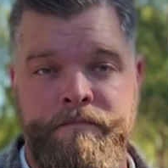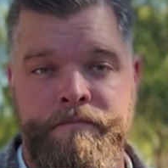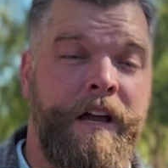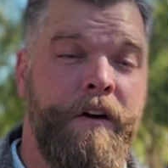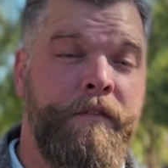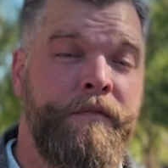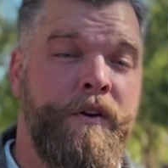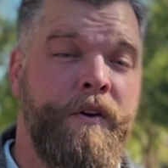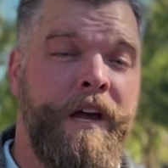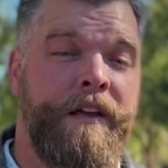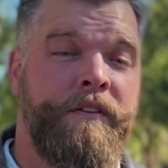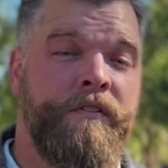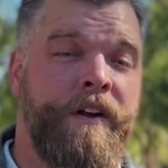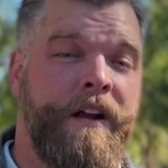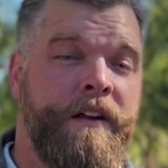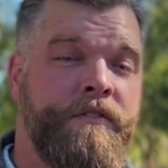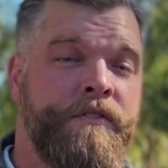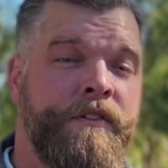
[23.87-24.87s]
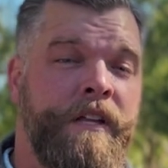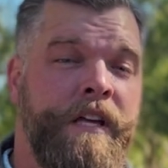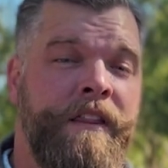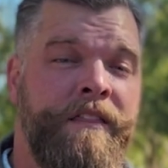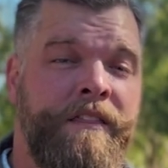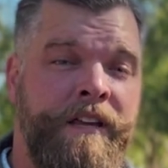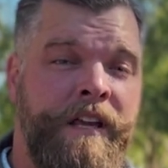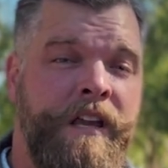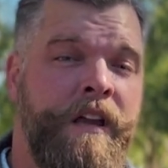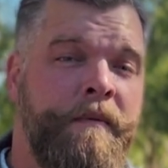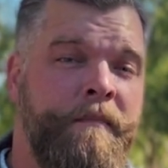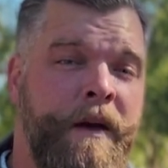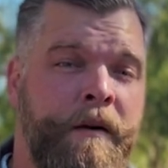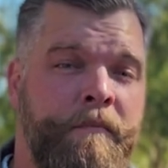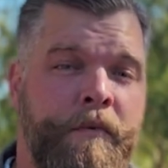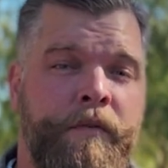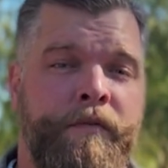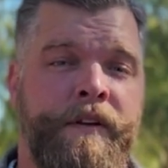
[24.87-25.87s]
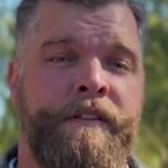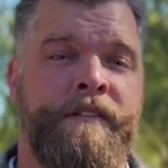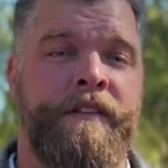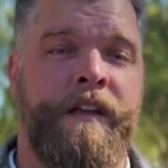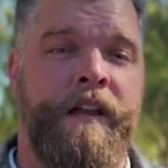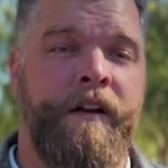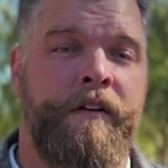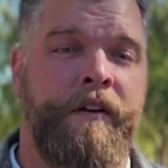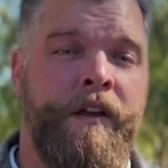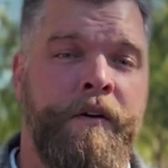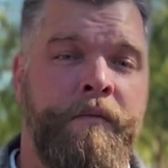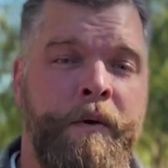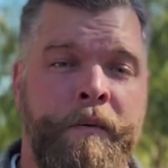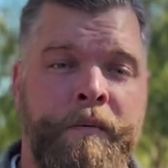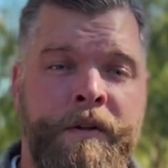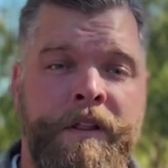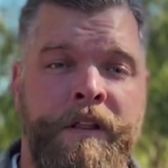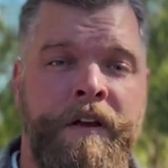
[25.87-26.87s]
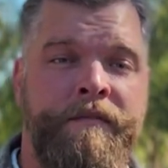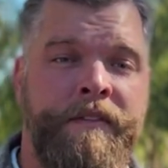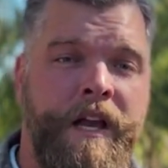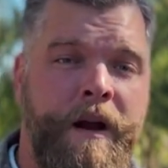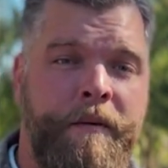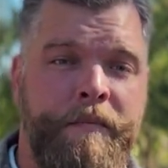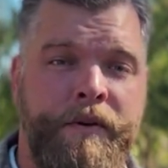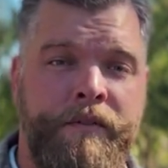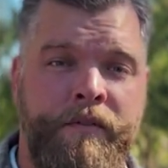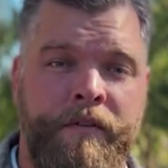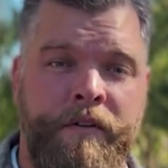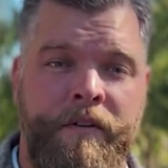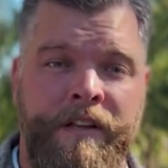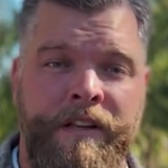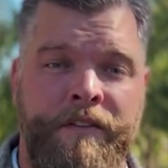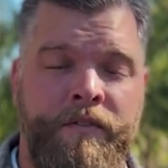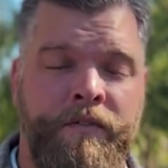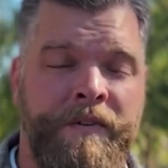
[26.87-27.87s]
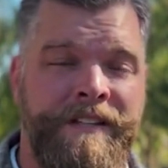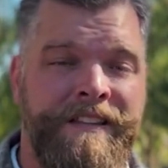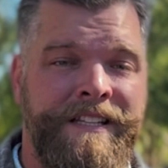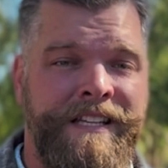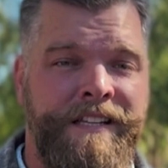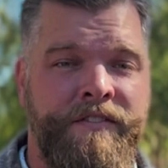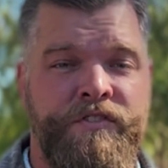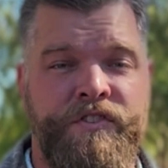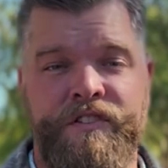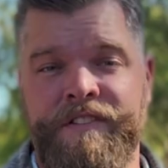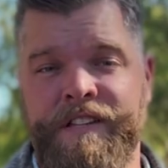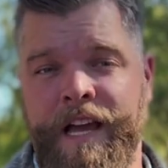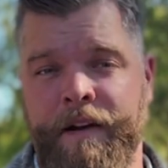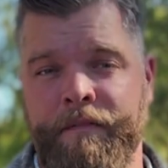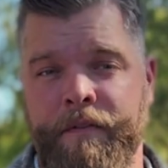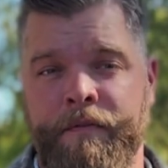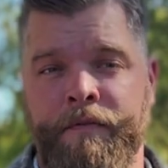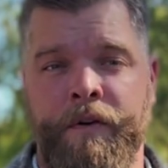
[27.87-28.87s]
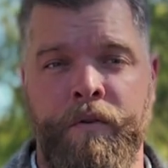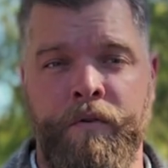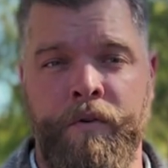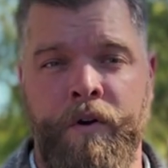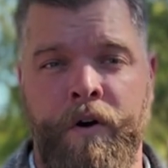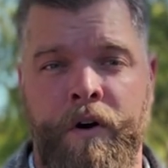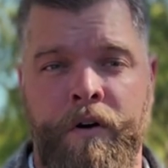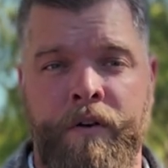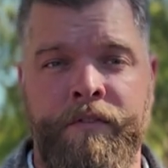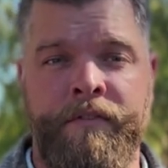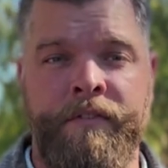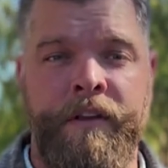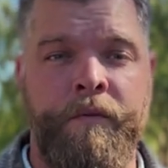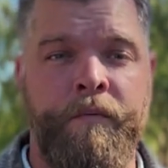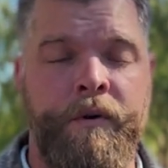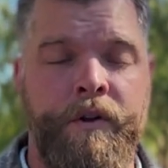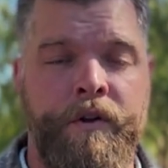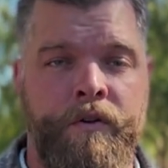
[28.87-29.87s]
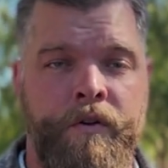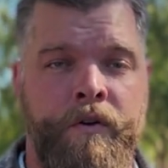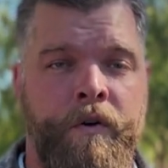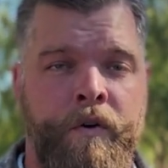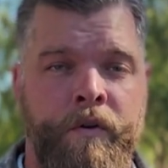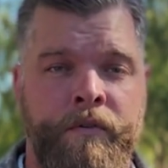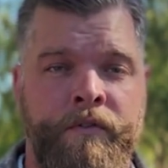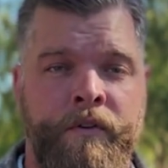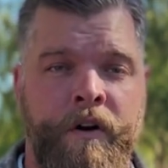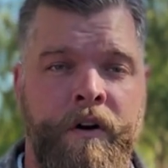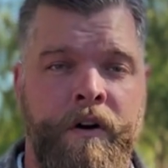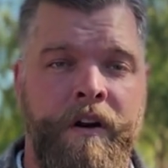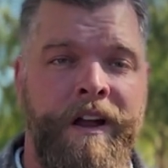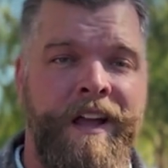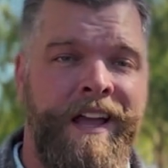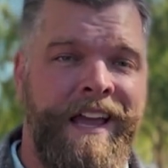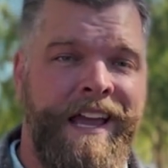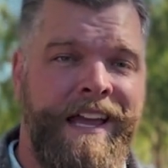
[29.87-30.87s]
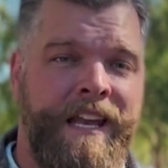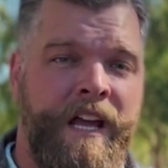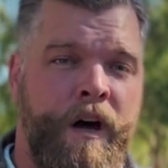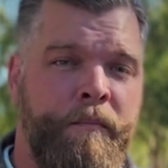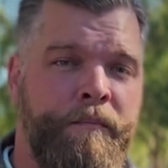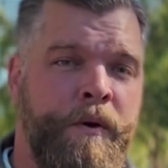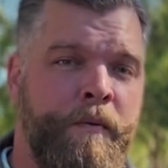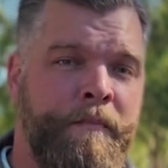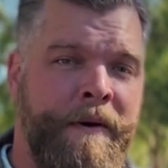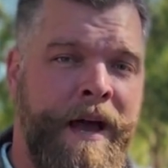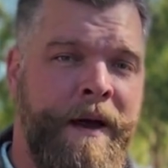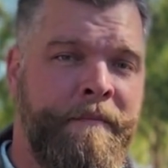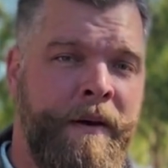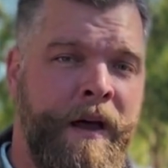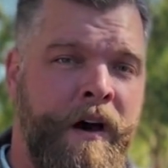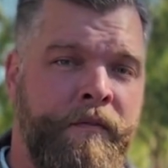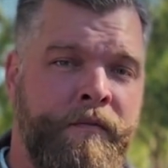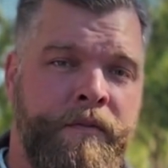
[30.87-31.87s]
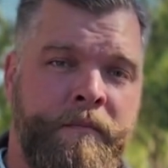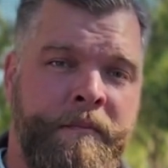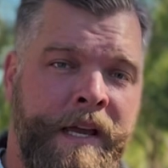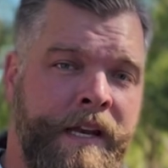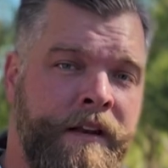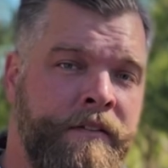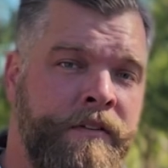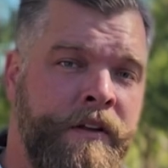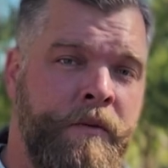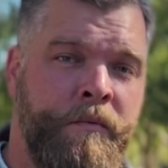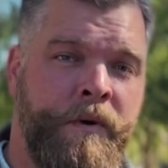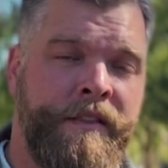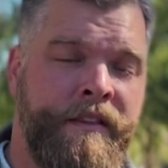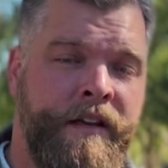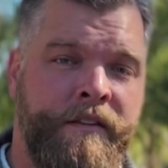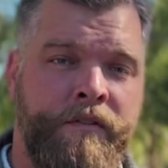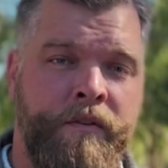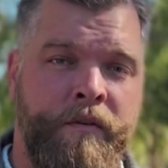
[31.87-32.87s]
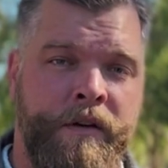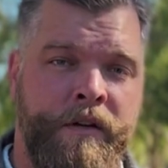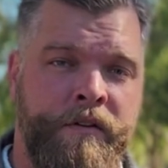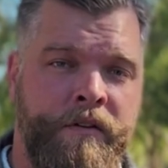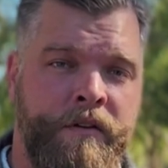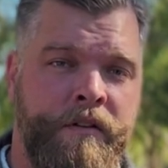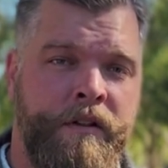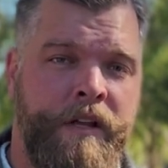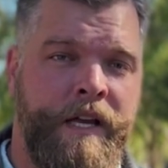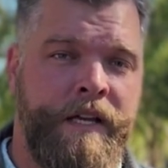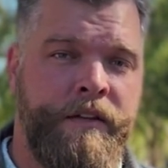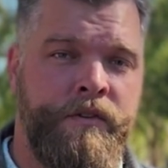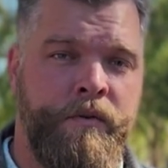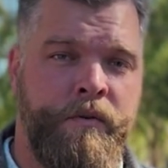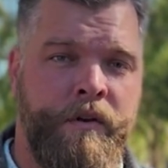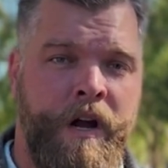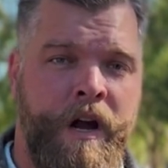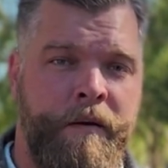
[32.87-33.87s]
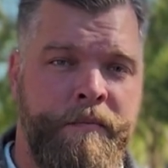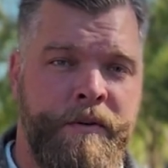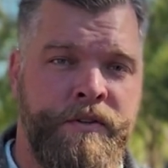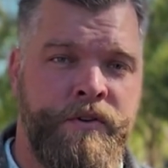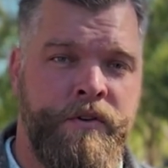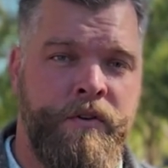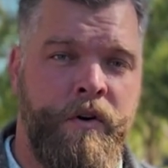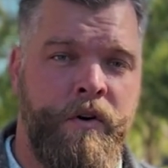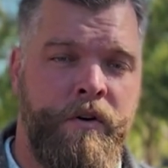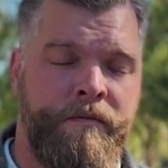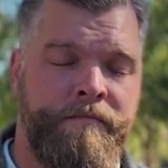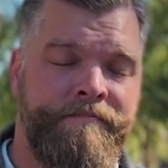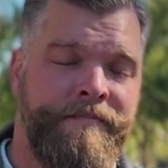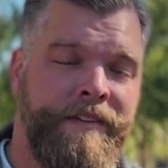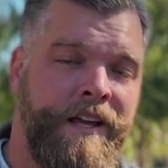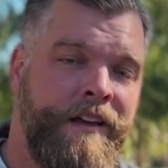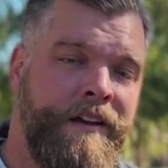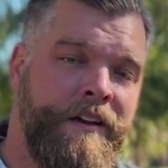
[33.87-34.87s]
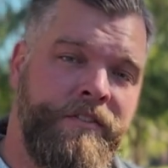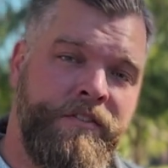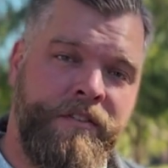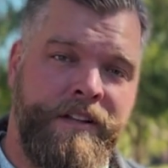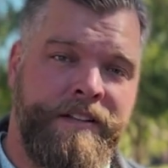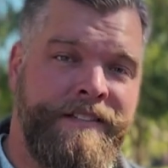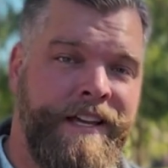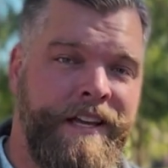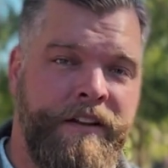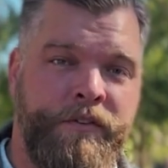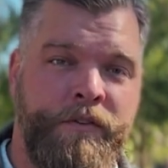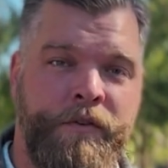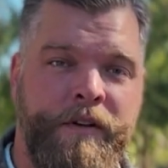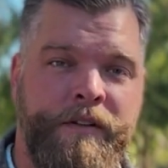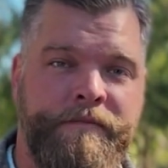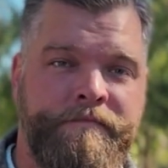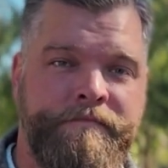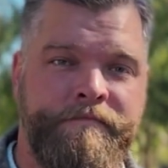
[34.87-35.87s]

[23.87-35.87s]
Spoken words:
Now, if you guys are actually thinking about moving to the area, we would love the opportunity to at least just have a phone call, see what your goals are, and help you map out from A to Z what that's going to look like to accomplish your goal. So let's get into it.